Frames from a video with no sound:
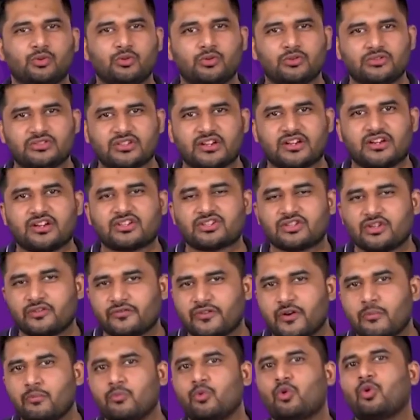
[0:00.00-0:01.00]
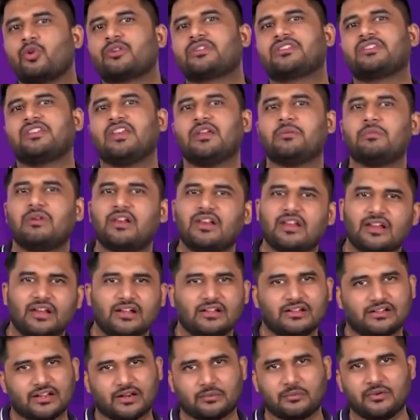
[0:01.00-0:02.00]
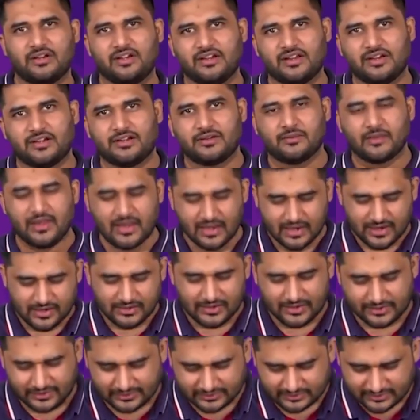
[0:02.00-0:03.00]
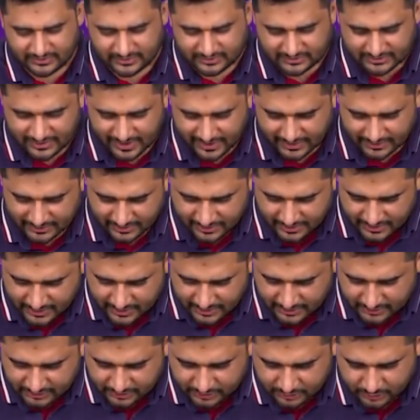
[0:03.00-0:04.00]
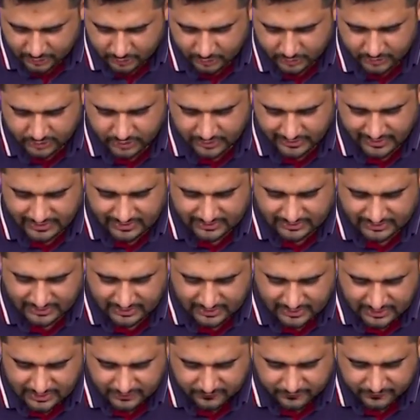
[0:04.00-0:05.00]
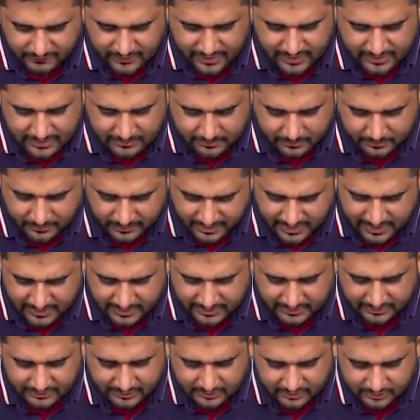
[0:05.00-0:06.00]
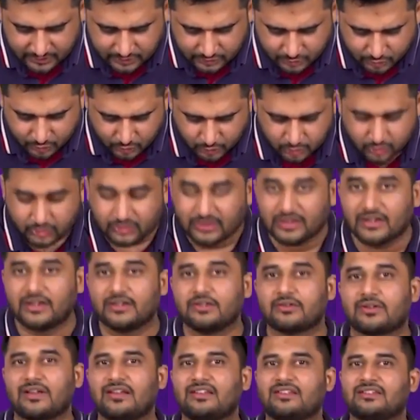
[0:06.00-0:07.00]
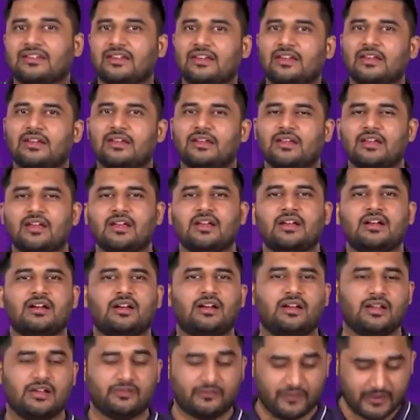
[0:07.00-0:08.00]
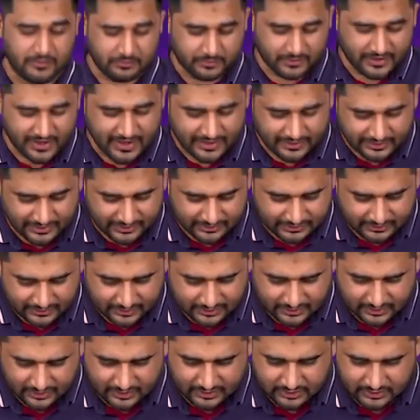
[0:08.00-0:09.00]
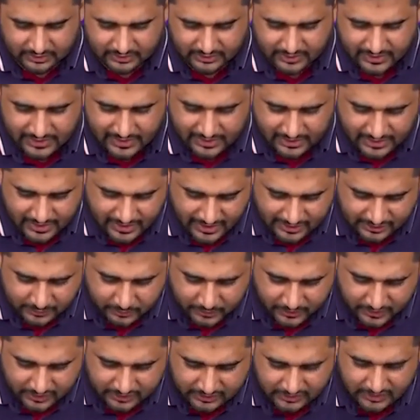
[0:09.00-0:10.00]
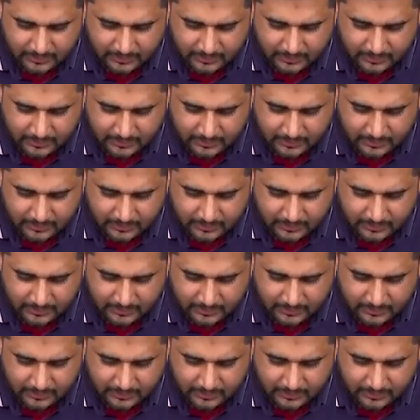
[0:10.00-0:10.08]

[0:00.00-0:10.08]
to generation of a more stable intermediate? Let us understand. So you can see, if I break it through, if I break it as per